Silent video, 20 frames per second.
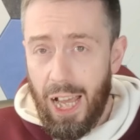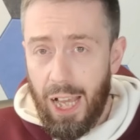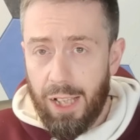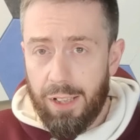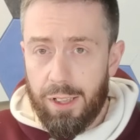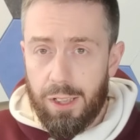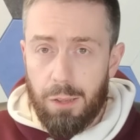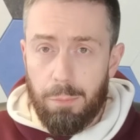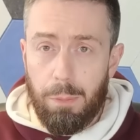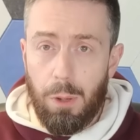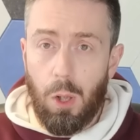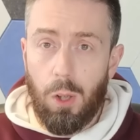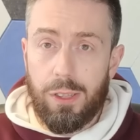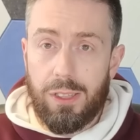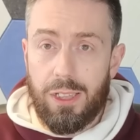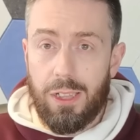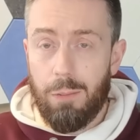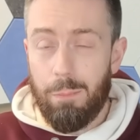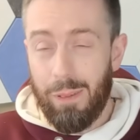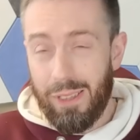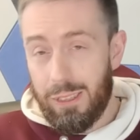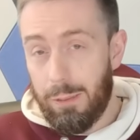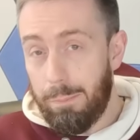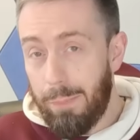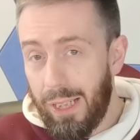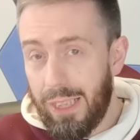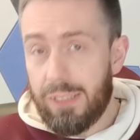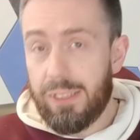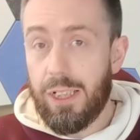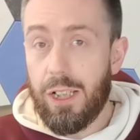and the compliance and
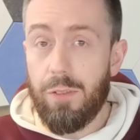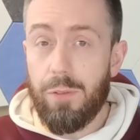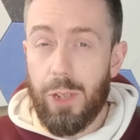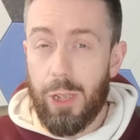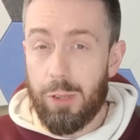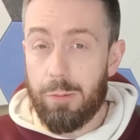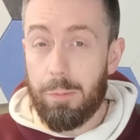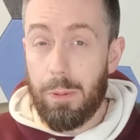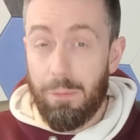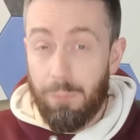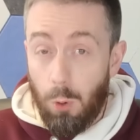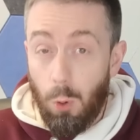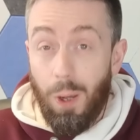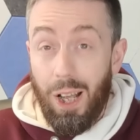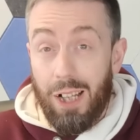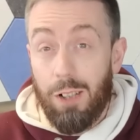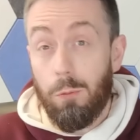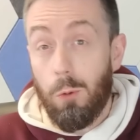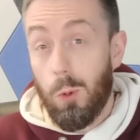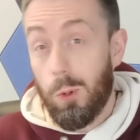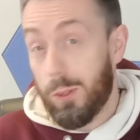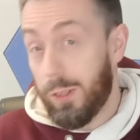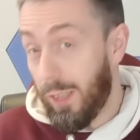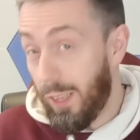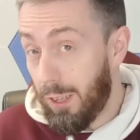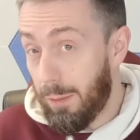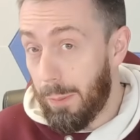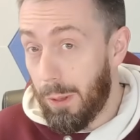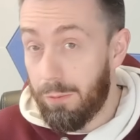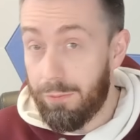compatibility of USB 4 and of course
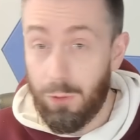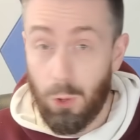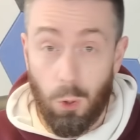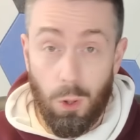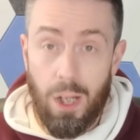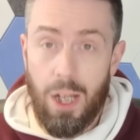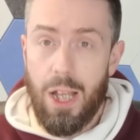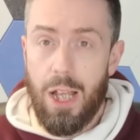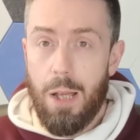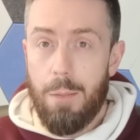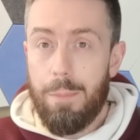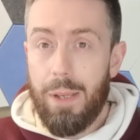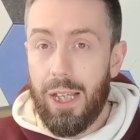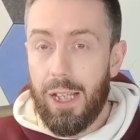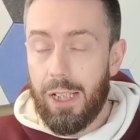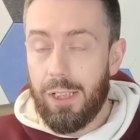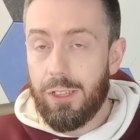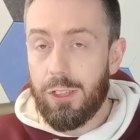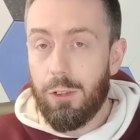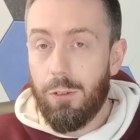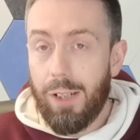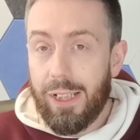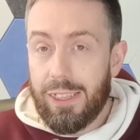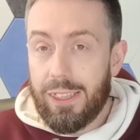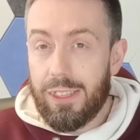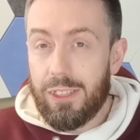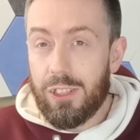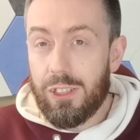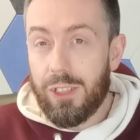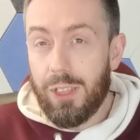Thunderbolt 4 being
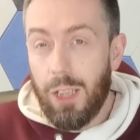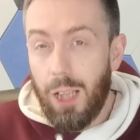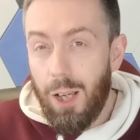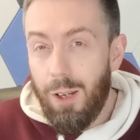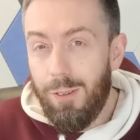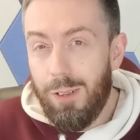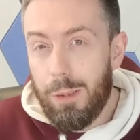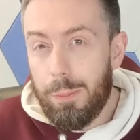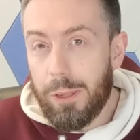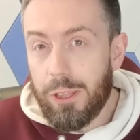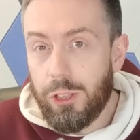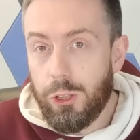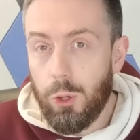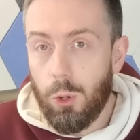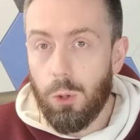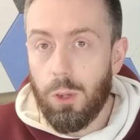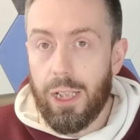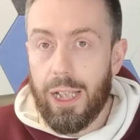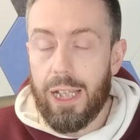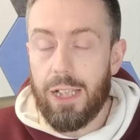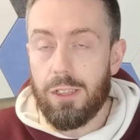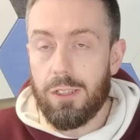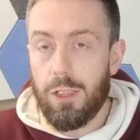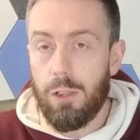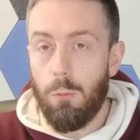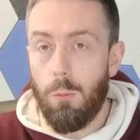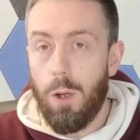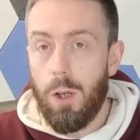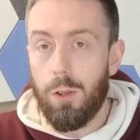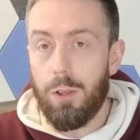integrated slowly but surely into
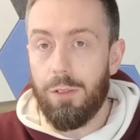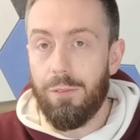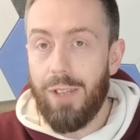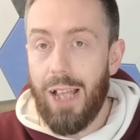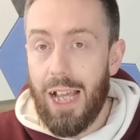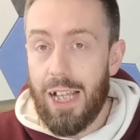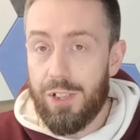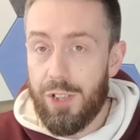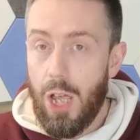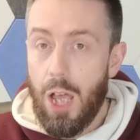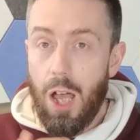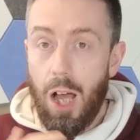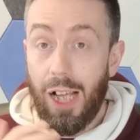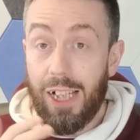the world of NAS.